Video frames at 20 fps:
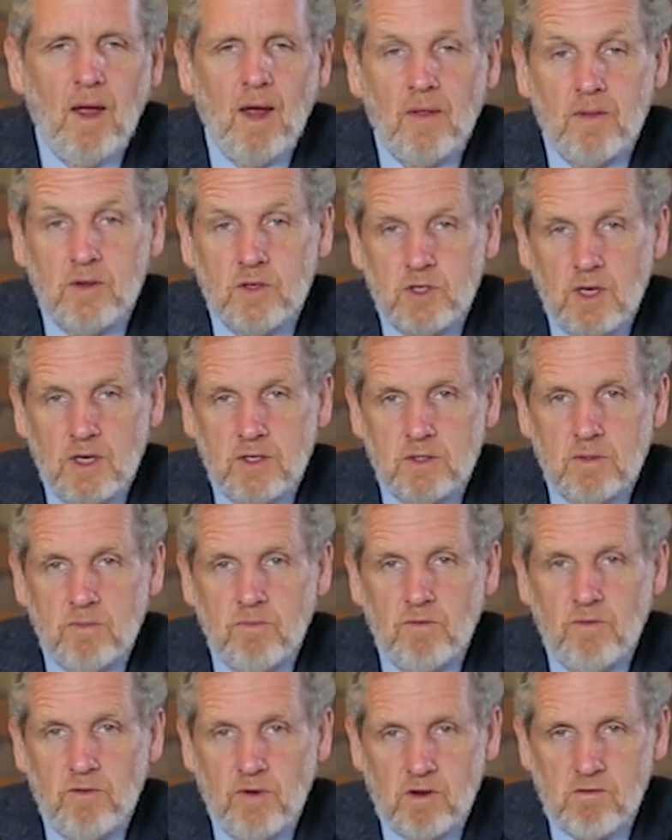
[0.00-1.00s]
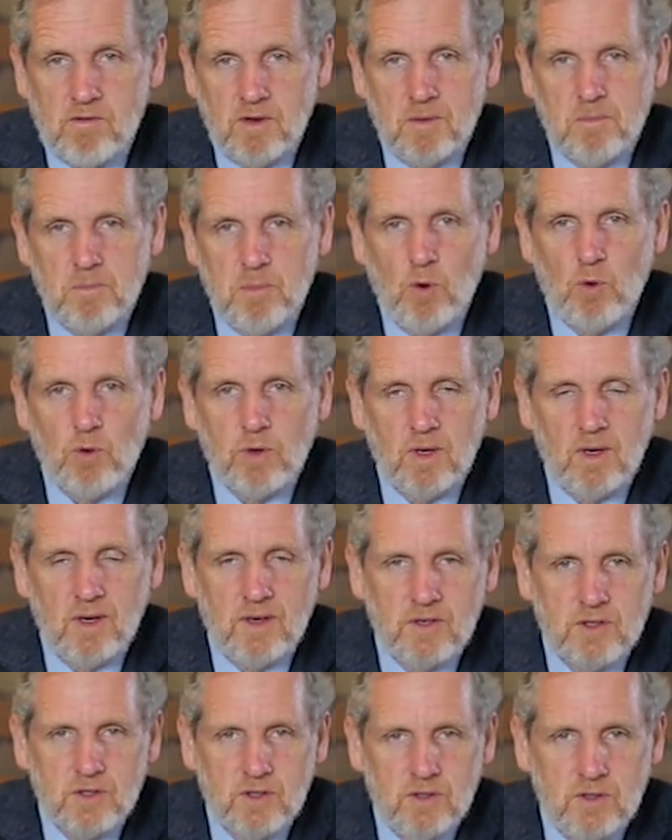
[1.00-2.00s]
And this has some very important
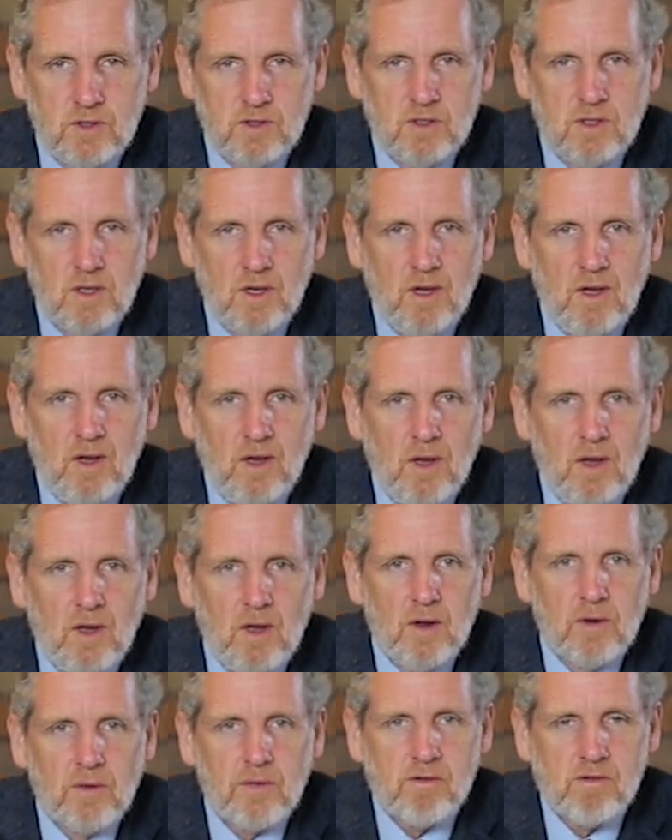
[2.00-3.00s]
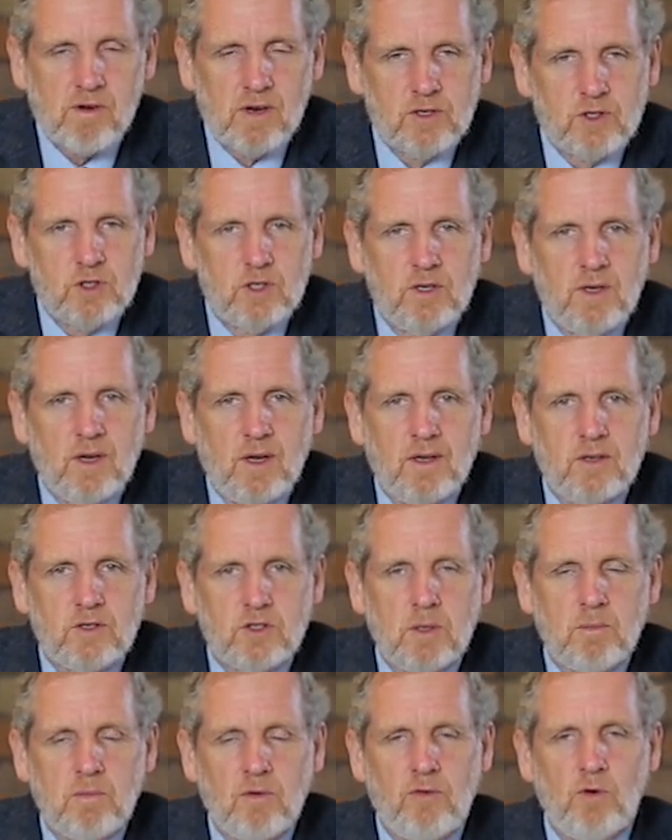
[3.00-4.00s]
lessons for us today.
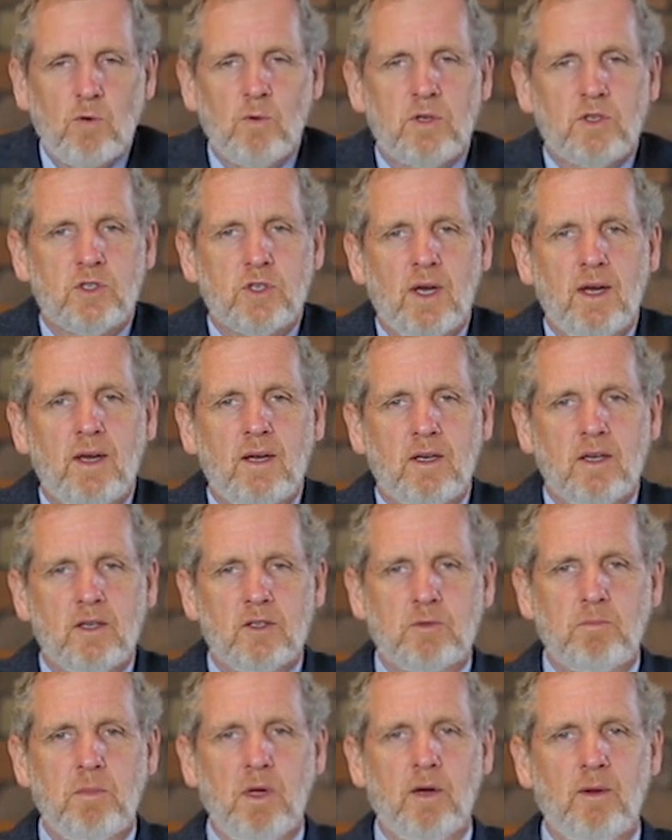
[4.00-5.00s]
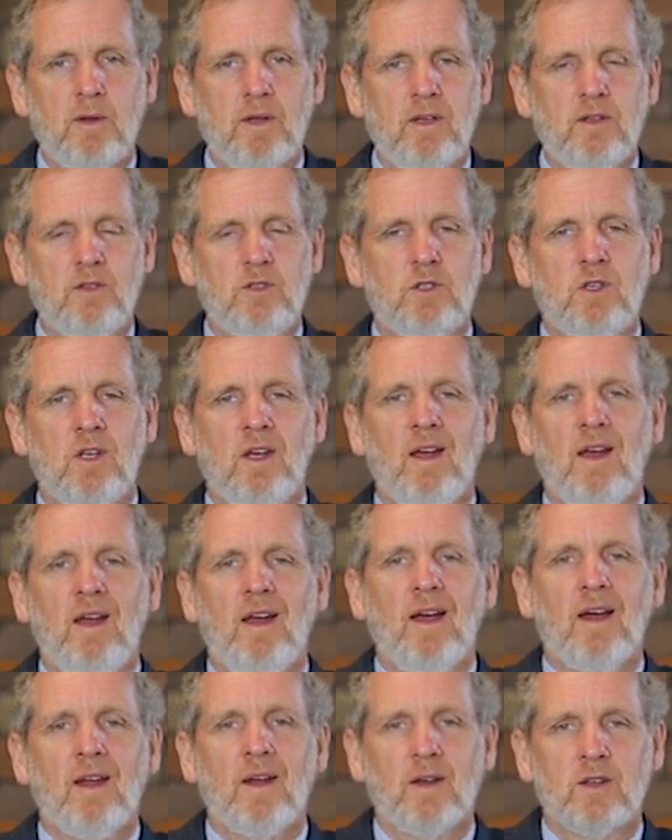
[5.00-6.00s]
So before we start, let's bow our heads
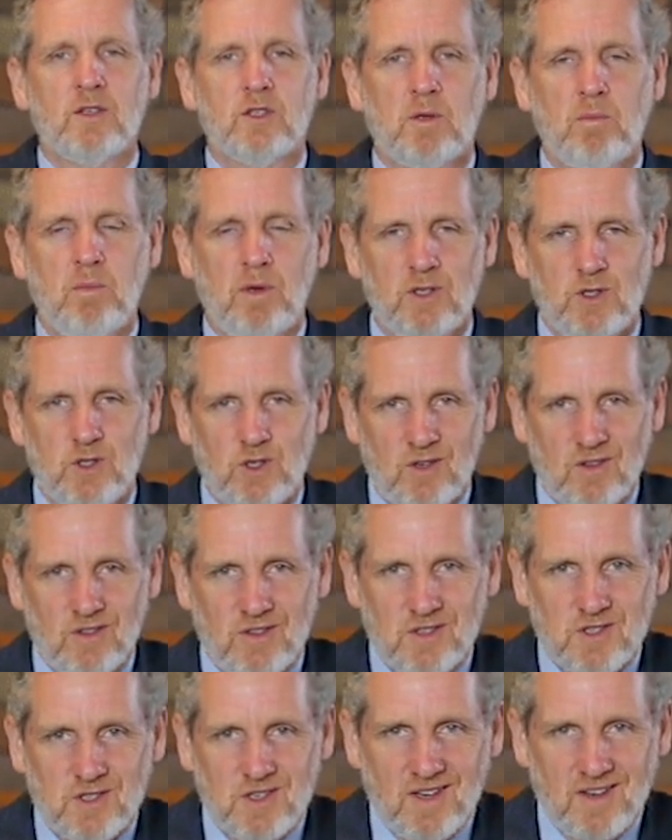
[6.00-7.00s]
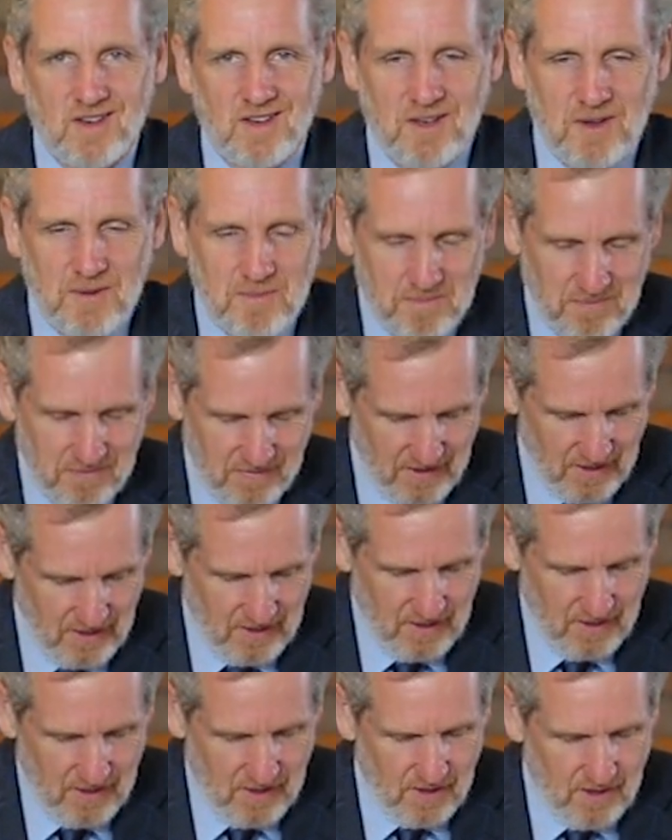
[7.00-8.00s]
and ask a blessing on the study.
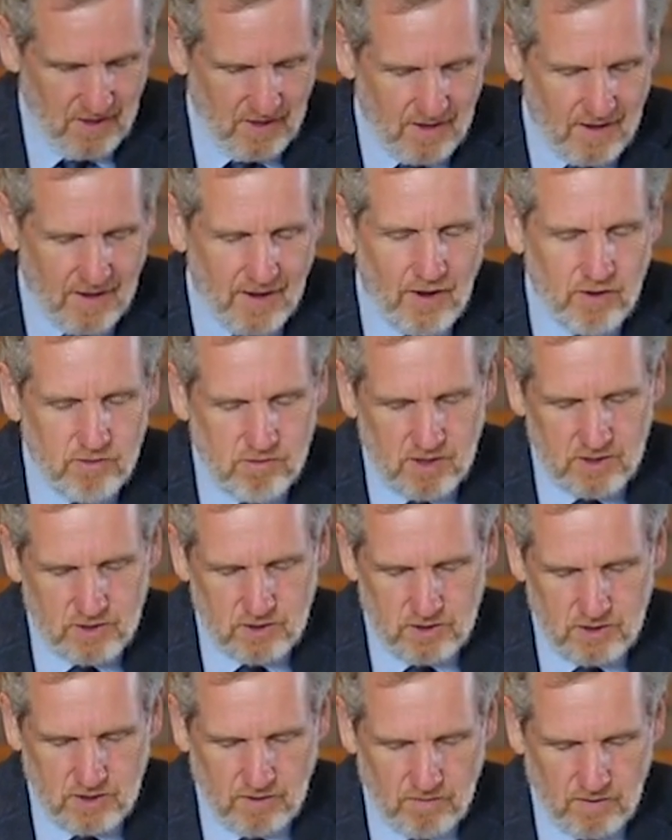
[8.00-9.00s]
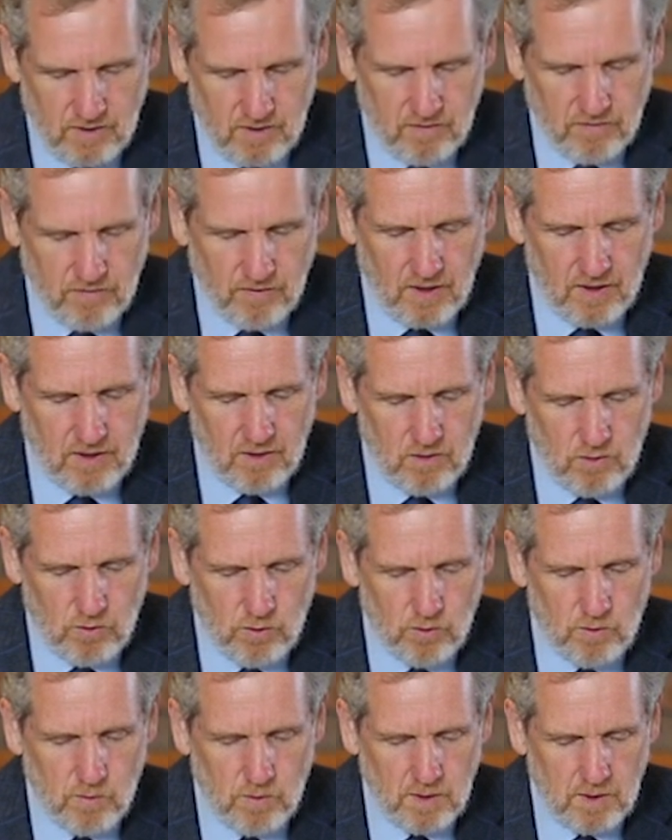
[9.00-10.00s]
Our gracious Heavenly Father,
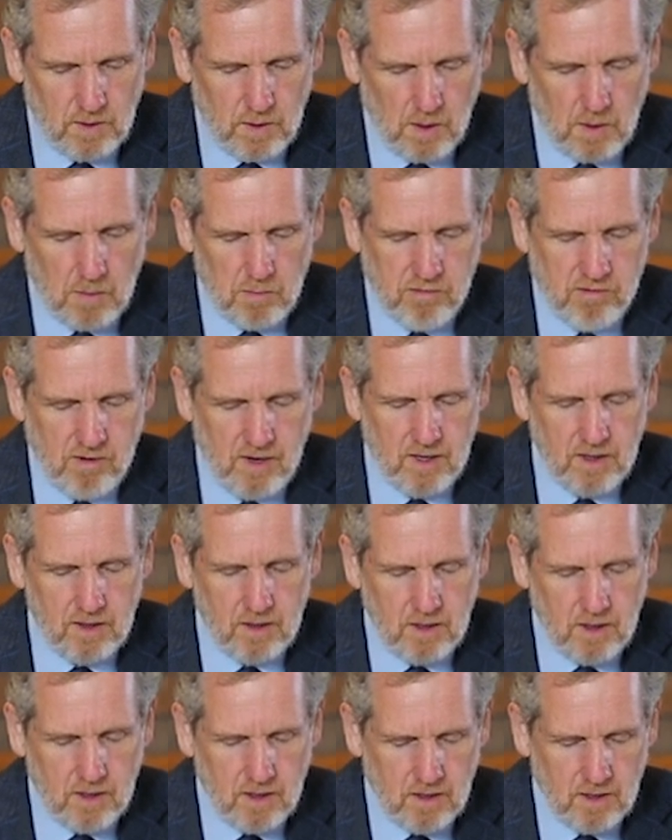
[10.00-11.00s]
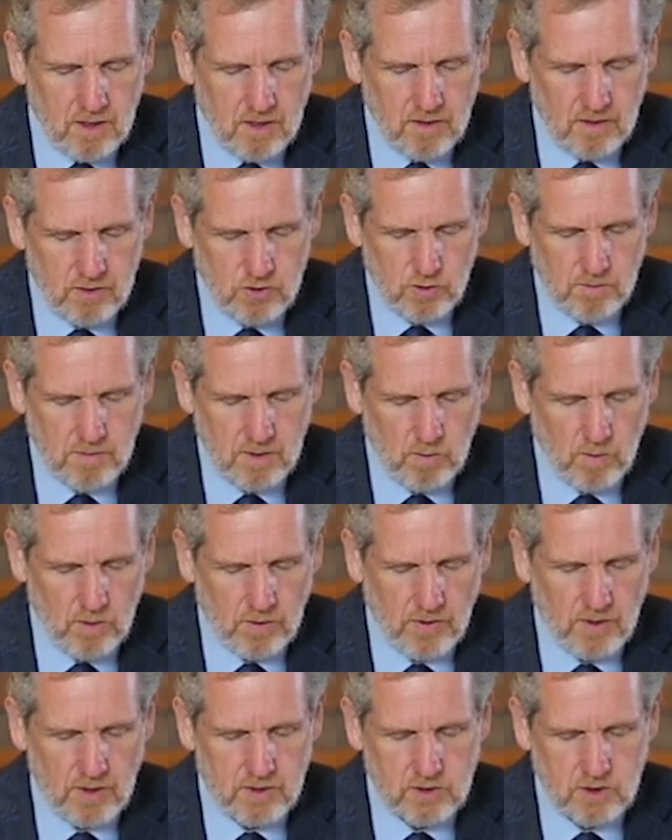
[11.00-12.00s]
Lord, we pray that you'll be
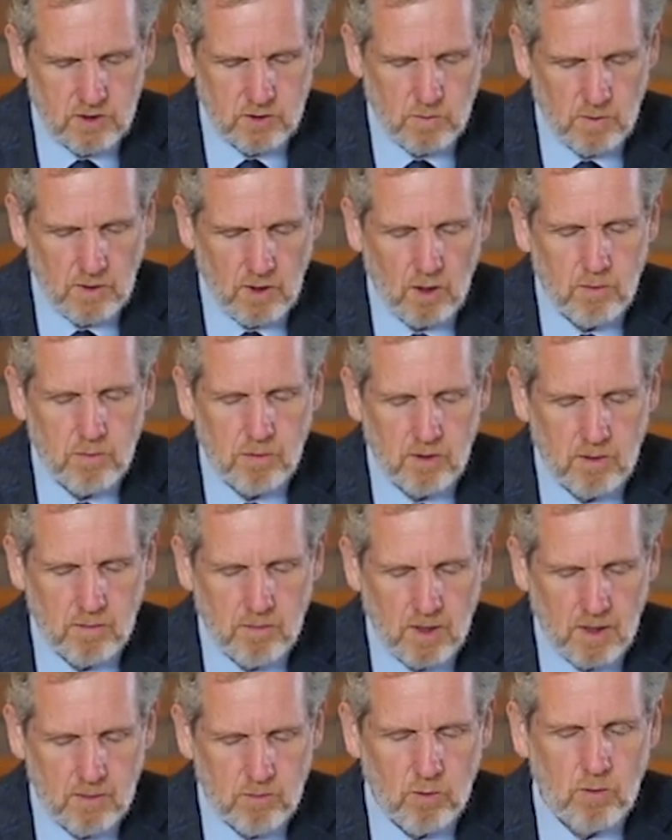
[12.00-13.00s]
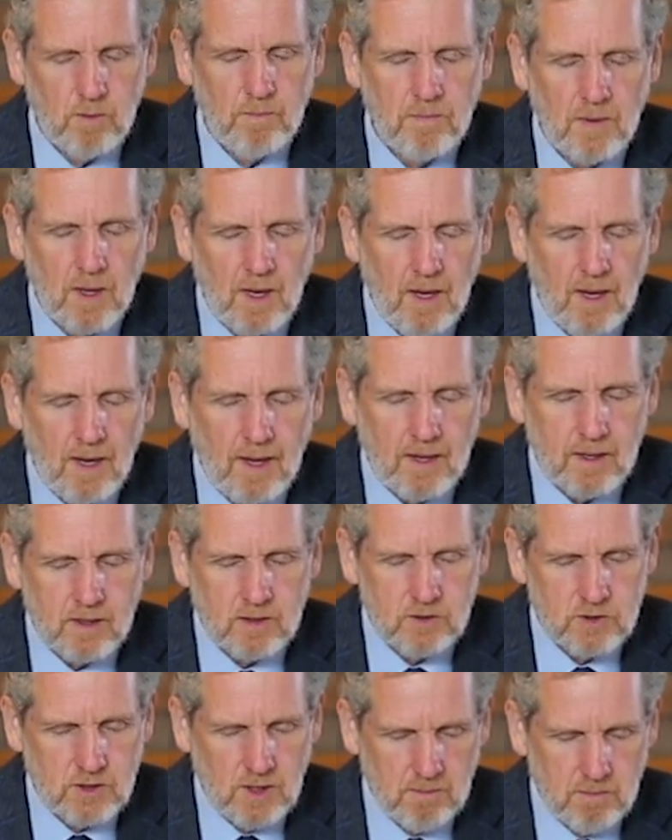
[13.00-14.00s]
with us as we open the Bible and
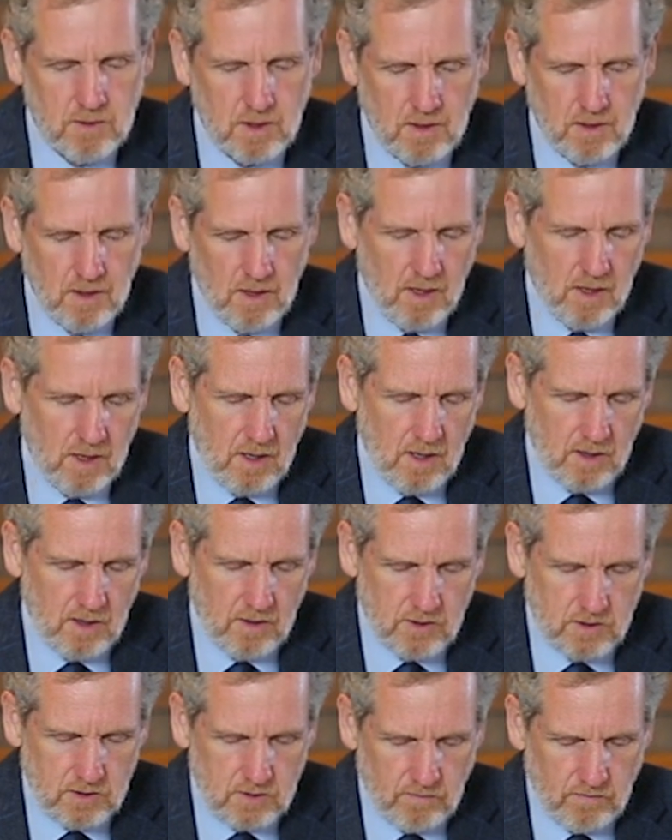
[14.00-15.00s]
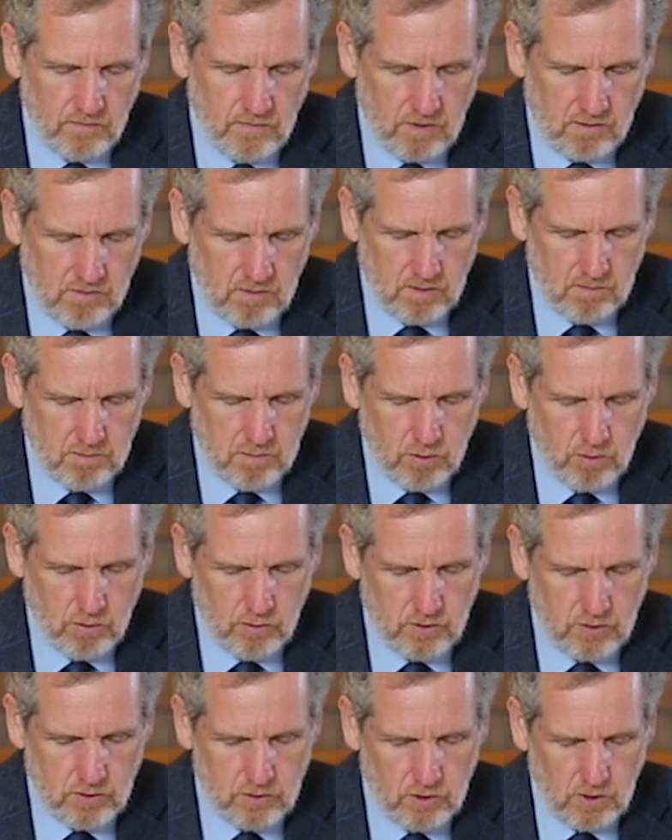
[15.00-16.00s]
examine this very
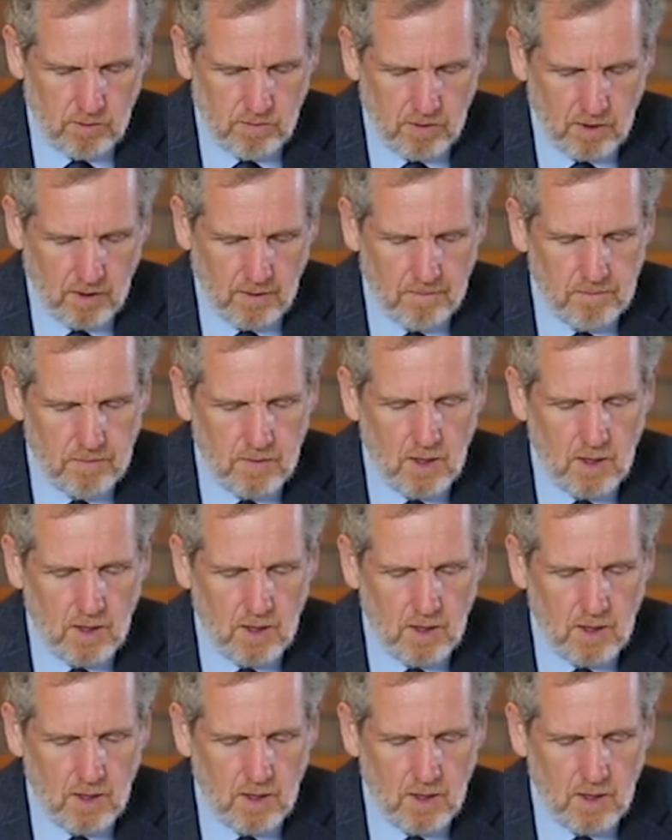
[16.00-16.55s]
important topic.